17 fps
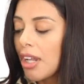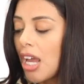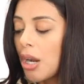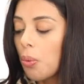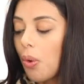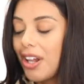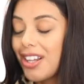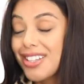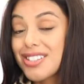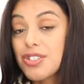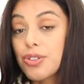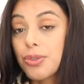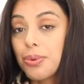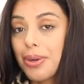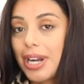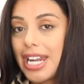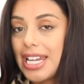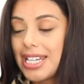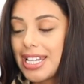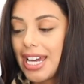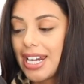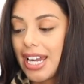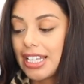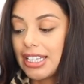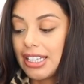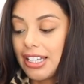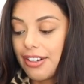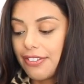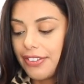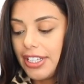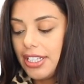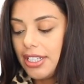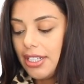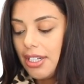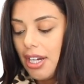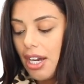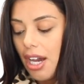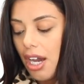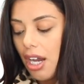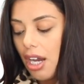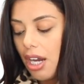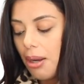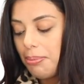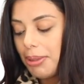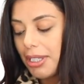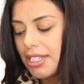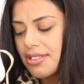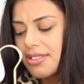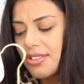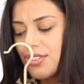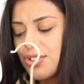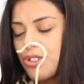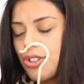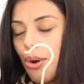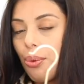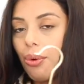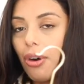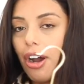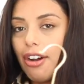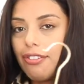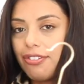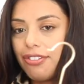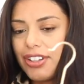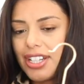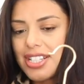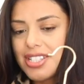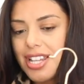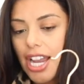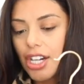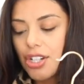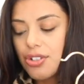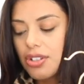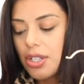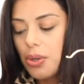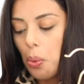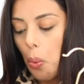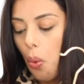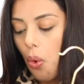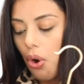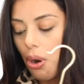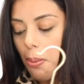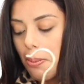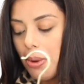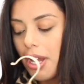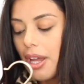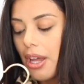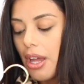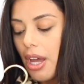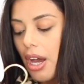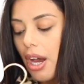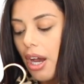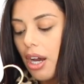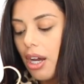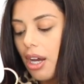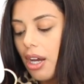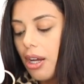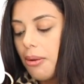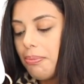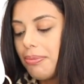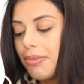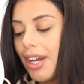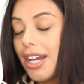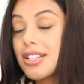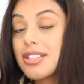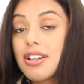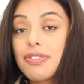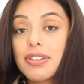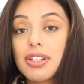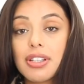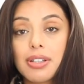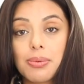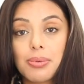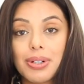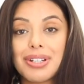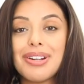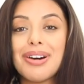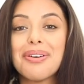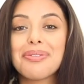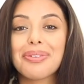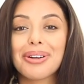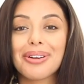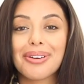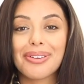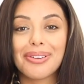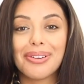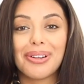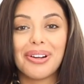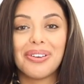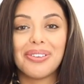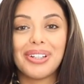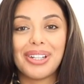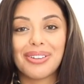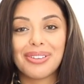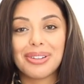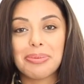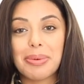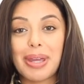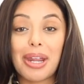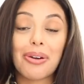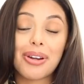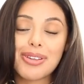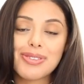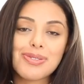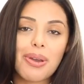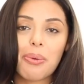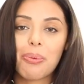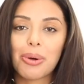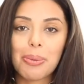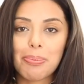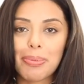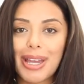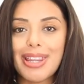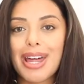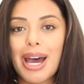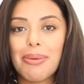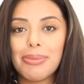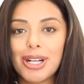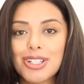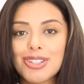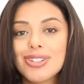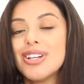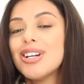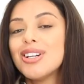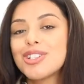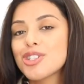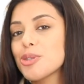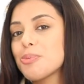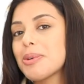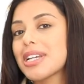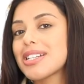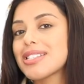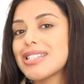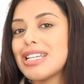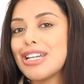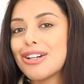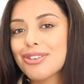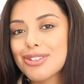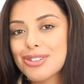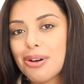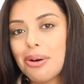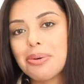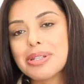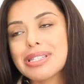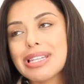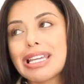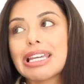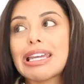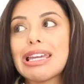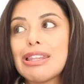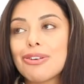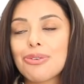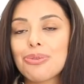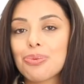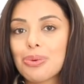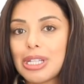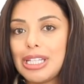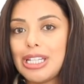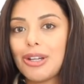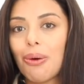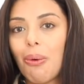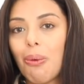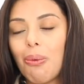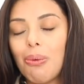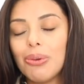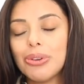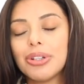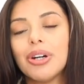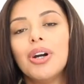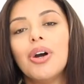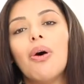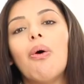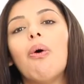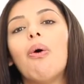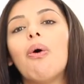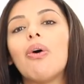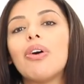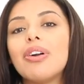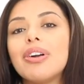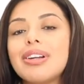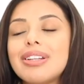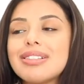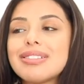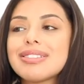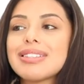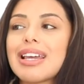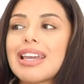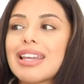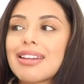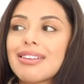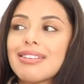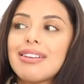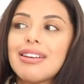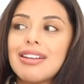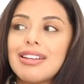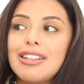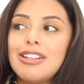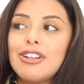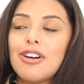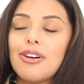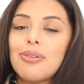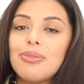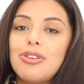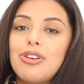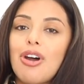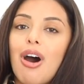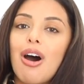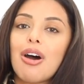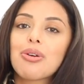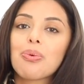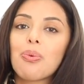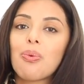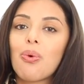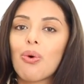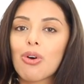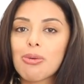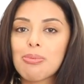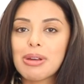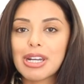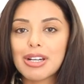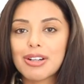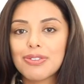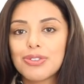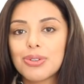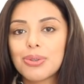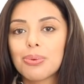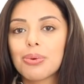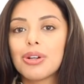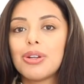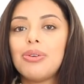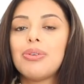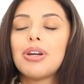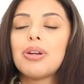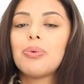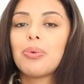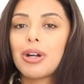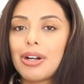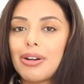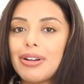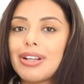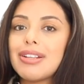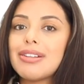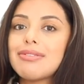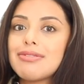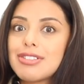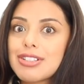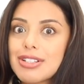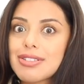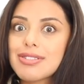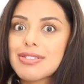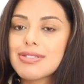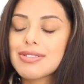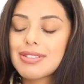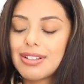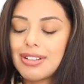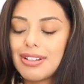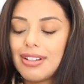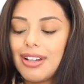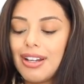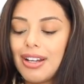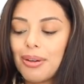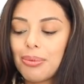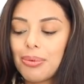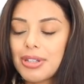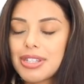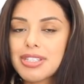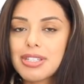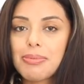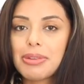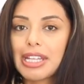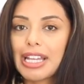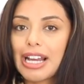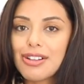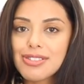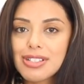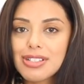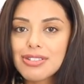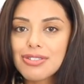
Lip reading: And while it's great and I love it because it's so comfy and it's actually warm, I definitely would not wear it alone here in the Bay Area, so I wouldn't pay that much, just because here it's always like either really cold or it's like, you know, not warm enough to where you can wear it just with something else